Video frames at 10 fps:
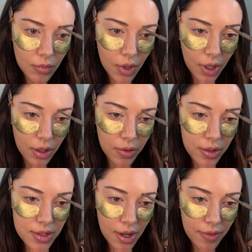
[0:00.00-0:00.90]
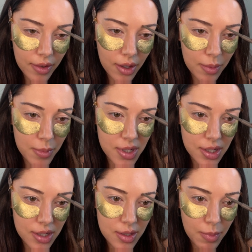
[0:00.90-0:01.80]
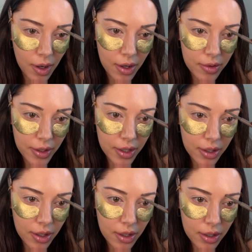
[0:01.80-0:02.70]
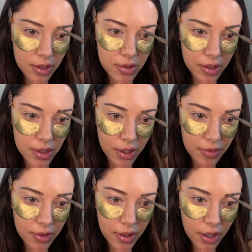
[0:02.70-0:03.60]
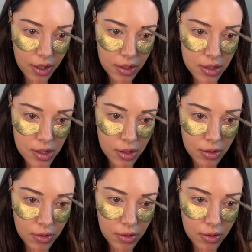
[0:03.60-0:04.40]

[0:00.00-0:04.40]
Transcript: I always have a missing spot right here, so I try and fill that in too.